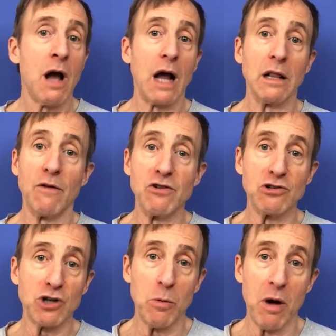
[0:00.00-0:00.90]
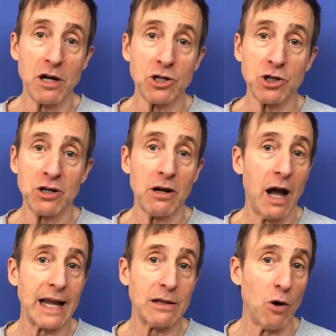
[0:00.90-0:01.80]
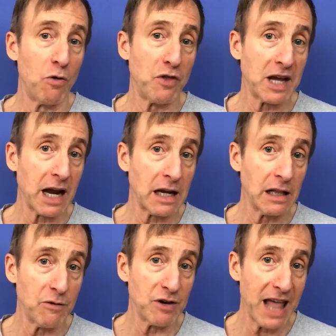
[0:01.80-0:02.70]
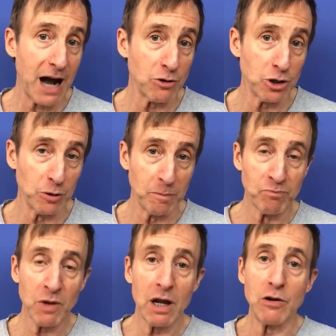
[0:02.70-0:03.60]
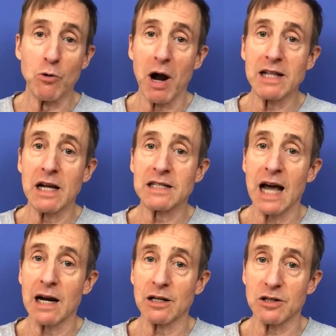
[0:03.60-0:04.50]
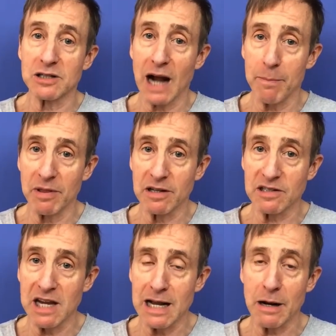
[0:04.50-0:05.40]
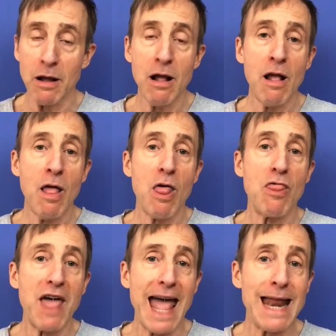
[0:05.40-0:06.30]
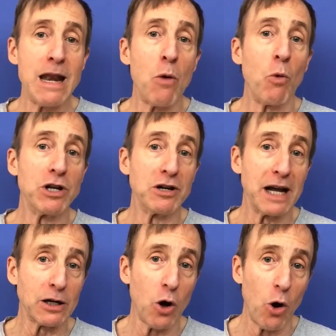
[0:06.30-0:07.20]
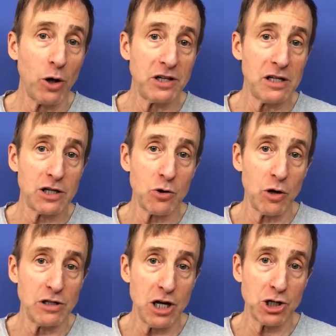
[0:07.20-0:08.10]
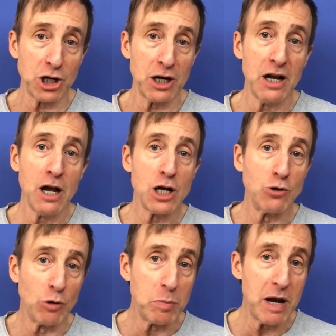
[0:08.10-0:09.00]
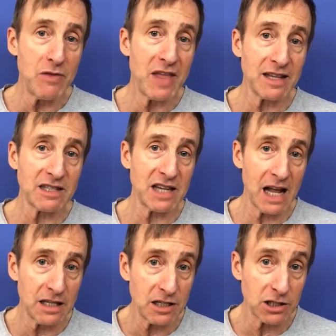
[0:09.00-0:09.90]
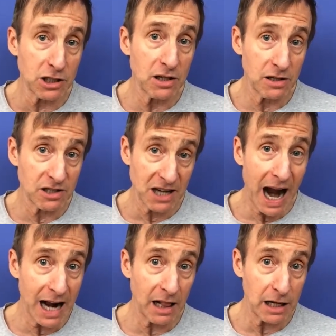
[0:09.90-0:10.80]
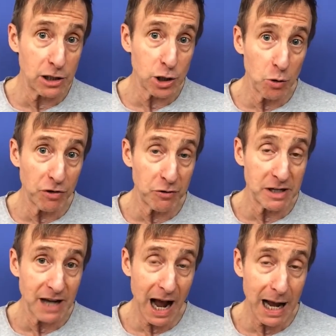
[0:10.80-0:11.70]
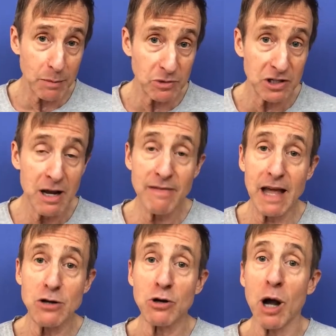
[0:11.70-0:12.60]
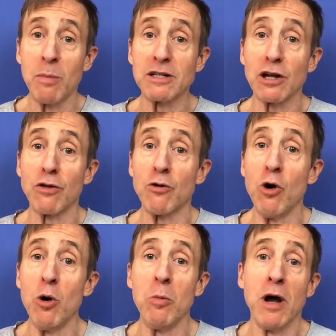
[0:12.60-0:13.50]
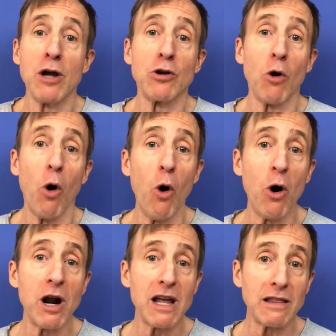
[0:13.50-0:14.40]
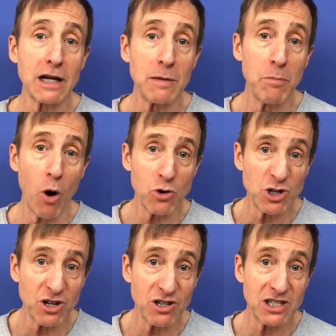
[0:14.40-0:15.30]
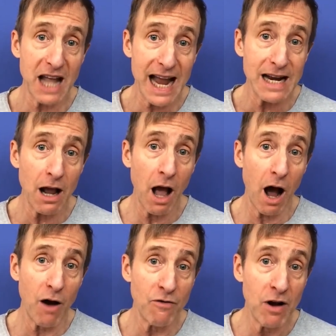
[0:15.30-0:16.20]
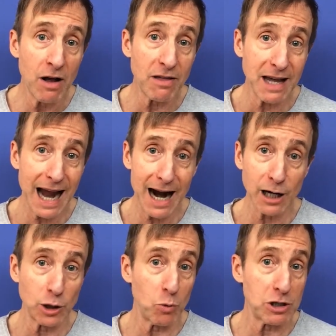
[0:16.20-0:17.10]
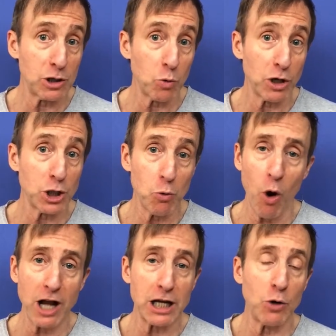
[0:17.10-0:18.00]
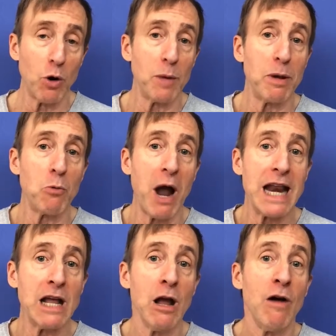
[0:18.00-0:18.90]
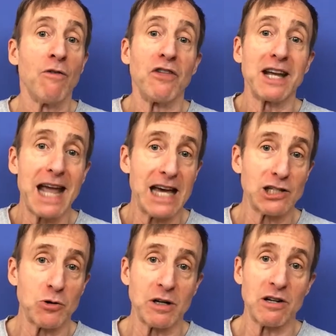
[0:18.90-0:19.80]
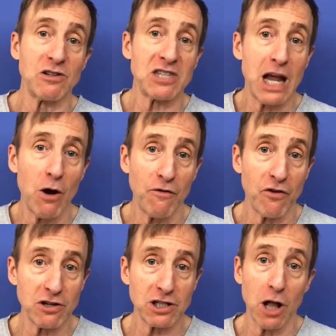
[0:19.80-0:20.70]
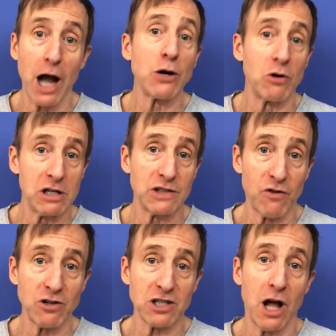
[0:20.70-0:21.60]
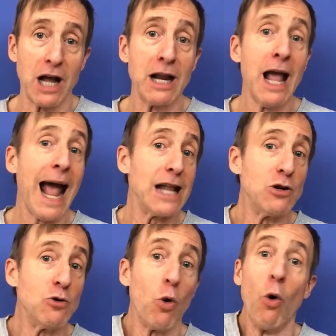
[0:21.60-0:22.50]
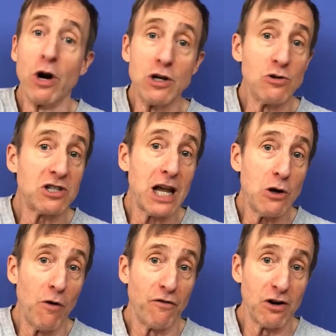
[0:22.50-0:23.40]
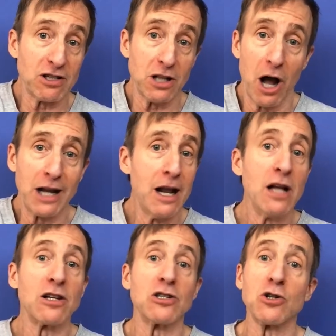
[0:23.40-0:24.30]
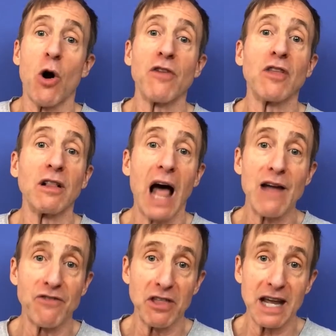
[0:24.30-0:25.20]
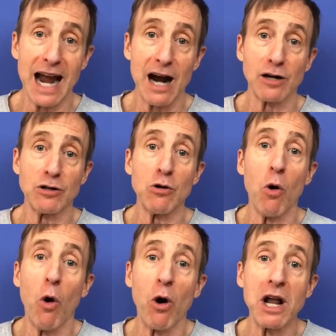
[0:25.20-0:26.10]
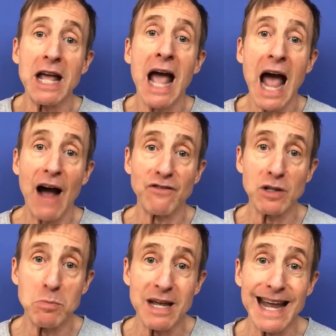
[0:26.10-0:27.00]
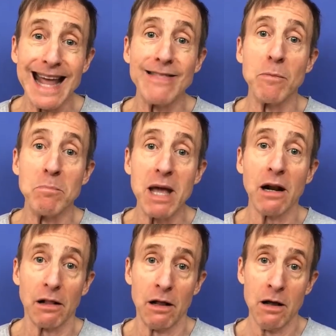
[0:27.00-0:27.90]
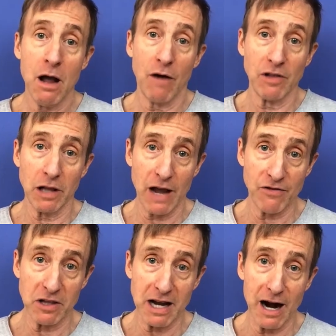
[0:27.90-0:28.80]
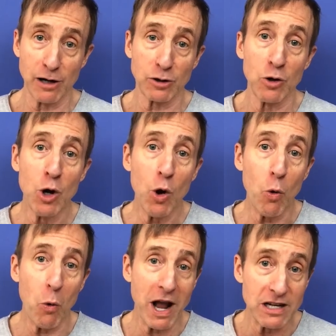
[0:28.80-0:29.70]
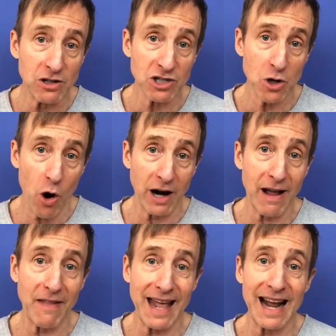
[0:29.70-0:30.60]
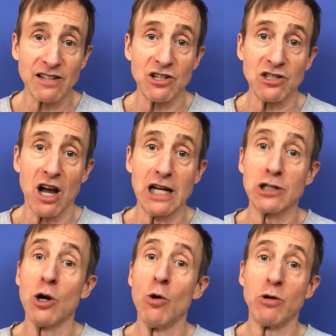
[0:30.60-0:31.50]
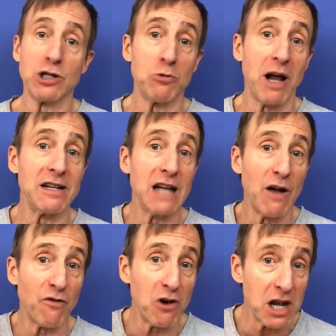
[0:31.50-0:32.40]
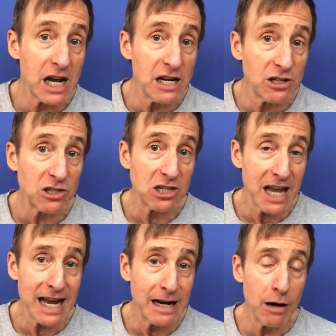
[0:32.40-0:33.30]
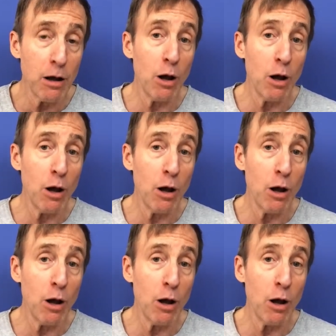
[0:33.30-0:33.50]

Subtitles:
I love you so much, I don't think I can live without you. You write that down at the top of the scene. Then when you get called into your audition, you repeat that sentence silently 2 or 3 times. Then you come into the room, you're already in the emotional state of the character, which is what you want. You don't want to be waiting for the cast director to say her first line or his first line, and you say your first line to start the life of the character. You already have to be in the middle of the life of the character when you start. And that exercise, which you write it down for each scene,